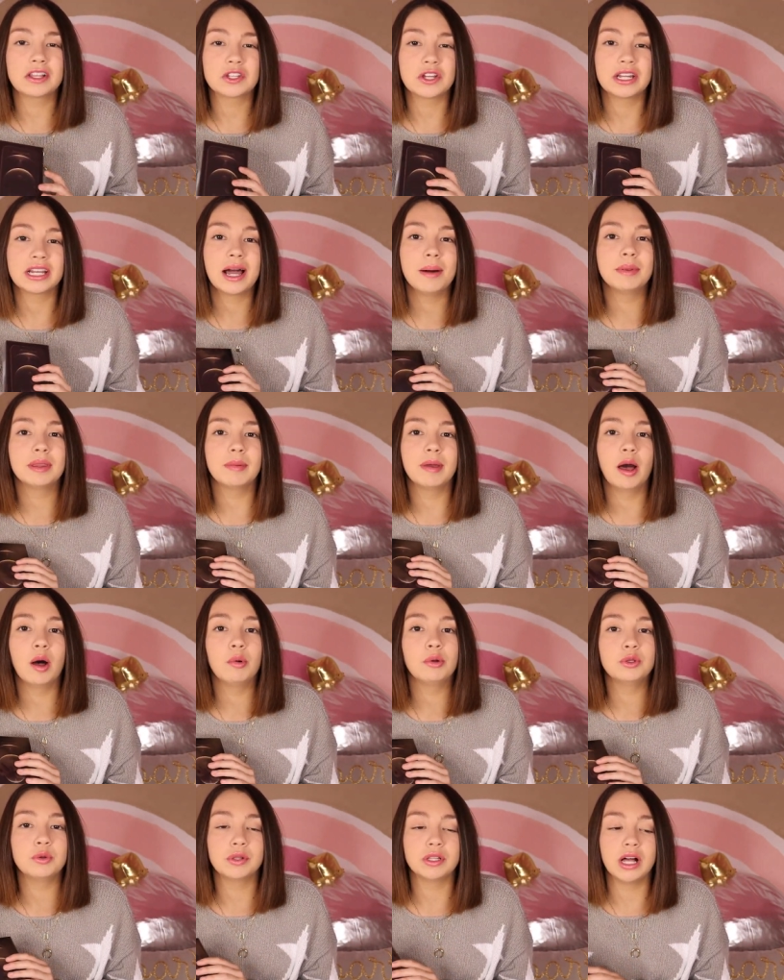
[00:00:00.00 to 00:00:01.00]
It's going to come in the
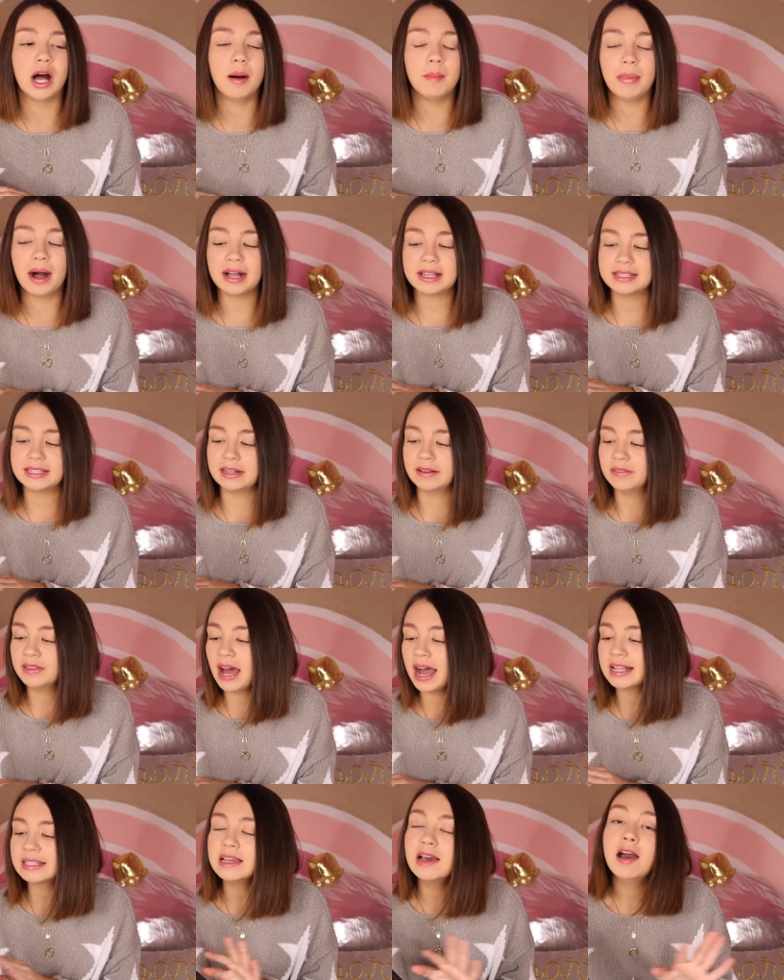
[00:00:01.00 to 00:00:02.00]
mail. We'll do a little unboxing of
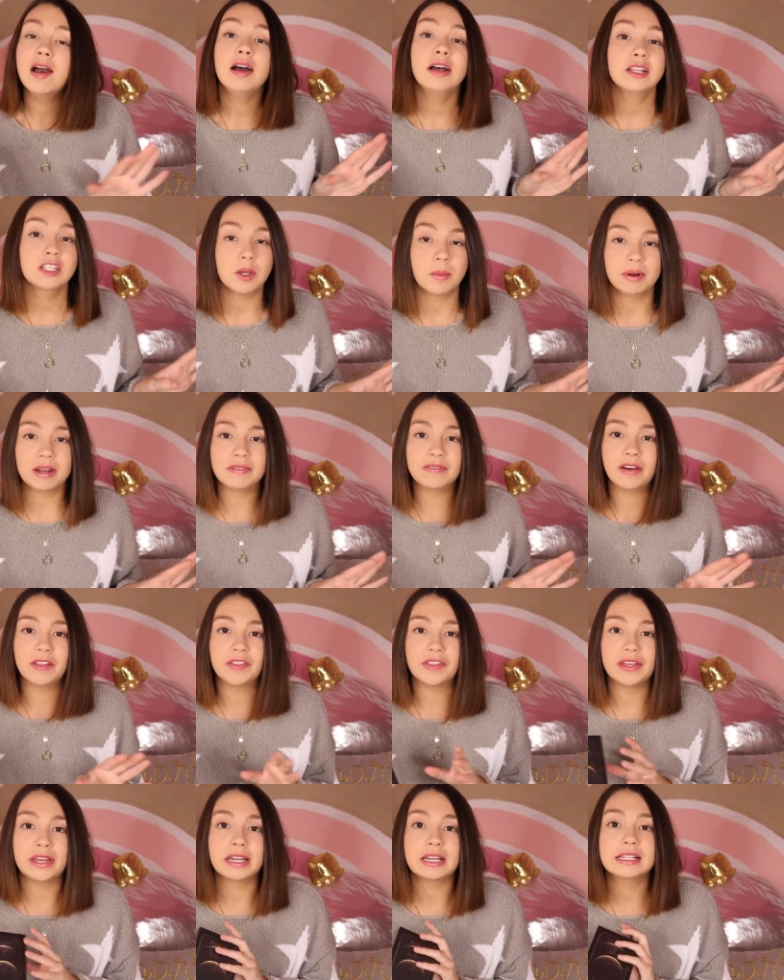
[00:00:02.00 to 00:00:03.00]
that. So many
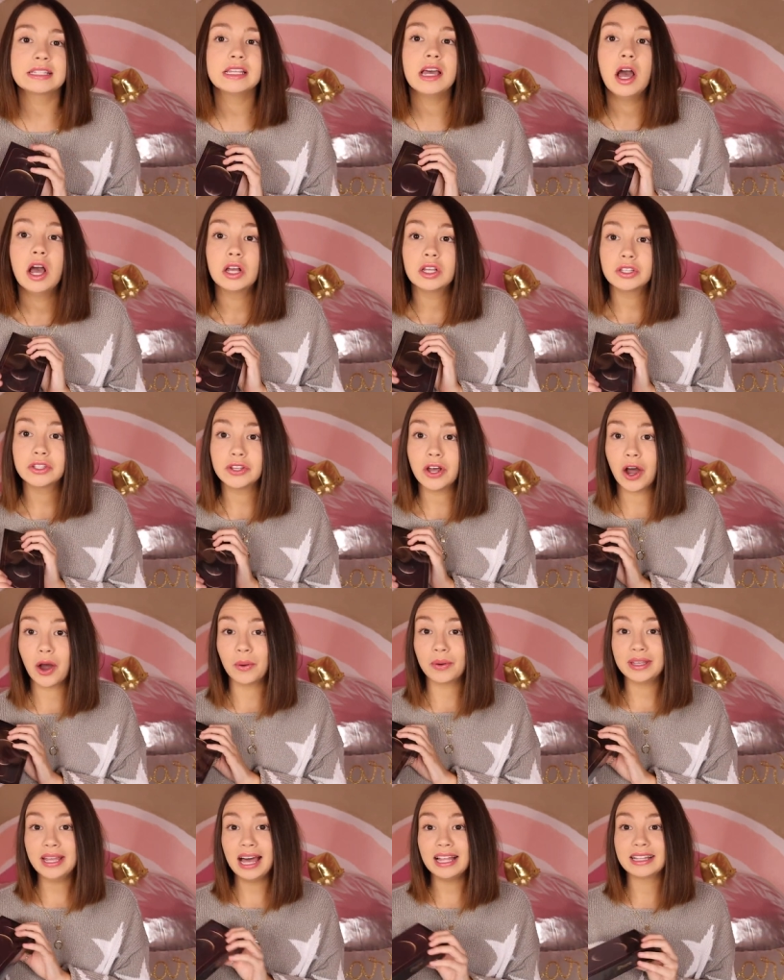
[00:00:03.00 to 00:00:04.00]
fun things.
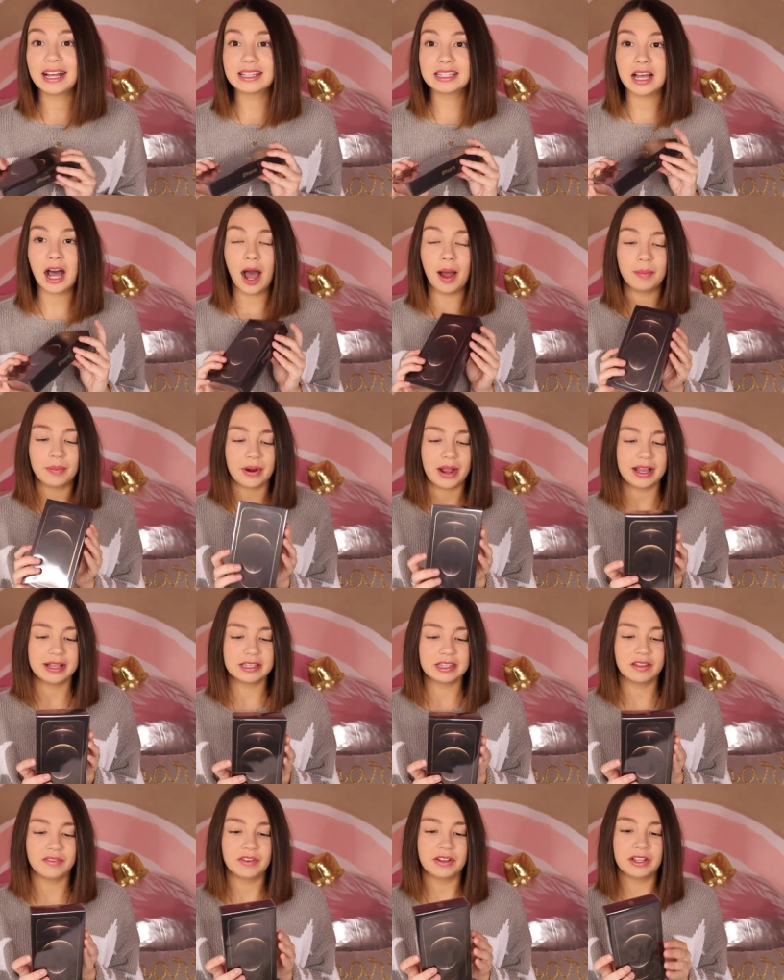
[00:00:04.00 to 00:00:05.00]
So yeah, let's hop right
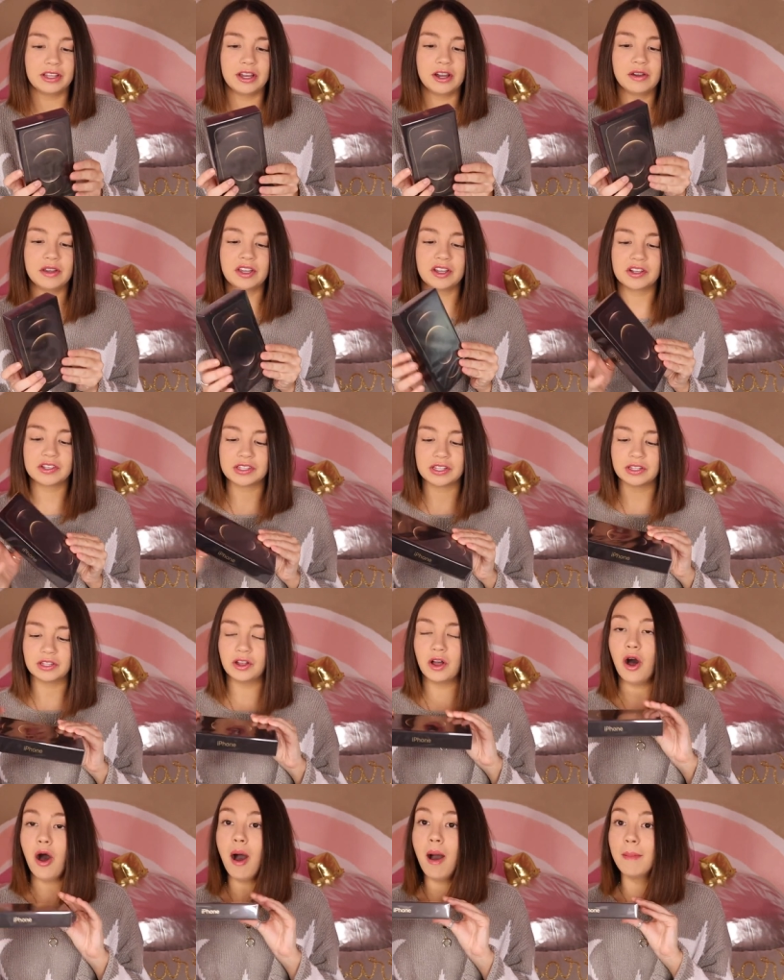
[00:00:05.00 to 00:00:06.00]
into the video. Here's a
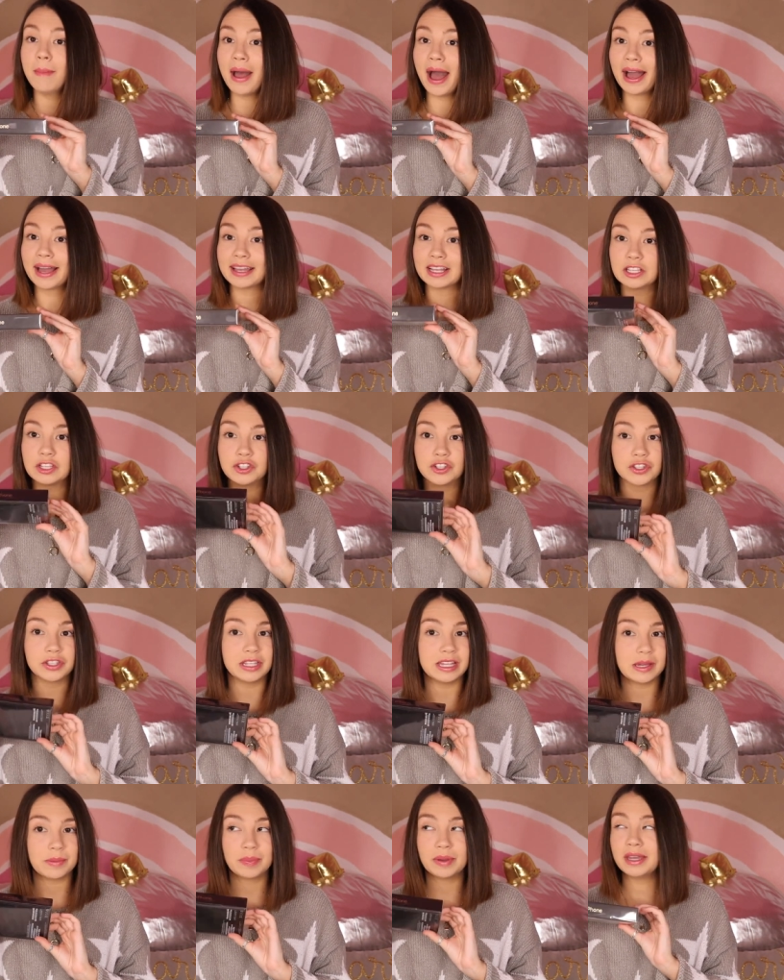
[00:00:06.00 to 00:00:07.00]
little package
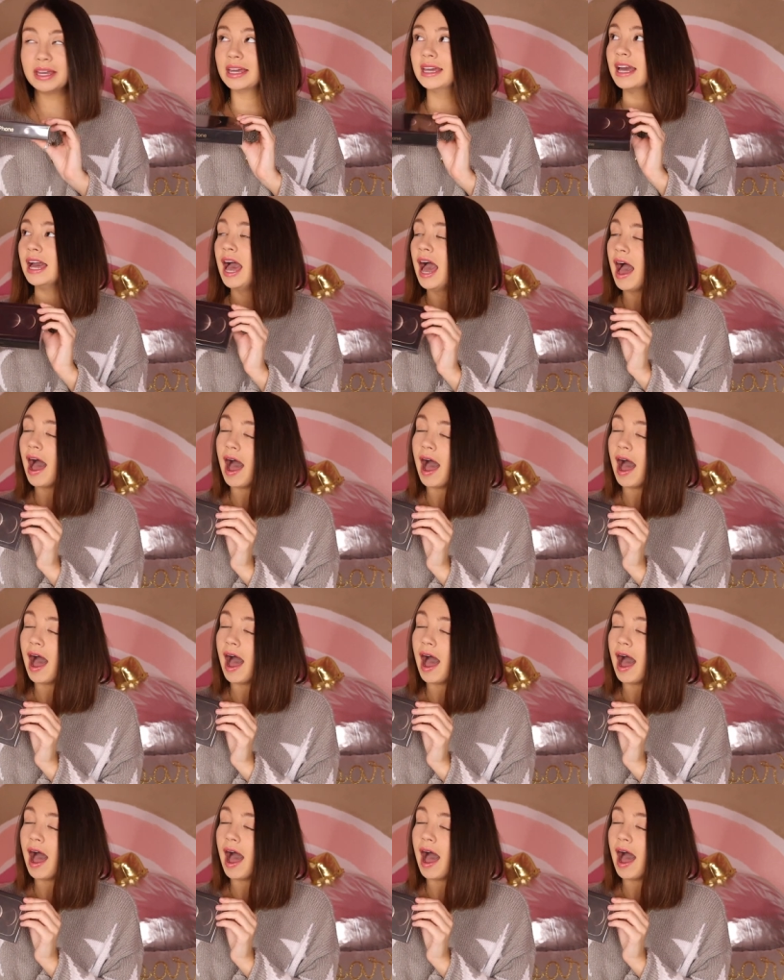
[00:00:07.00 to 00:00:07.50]
sneak peek.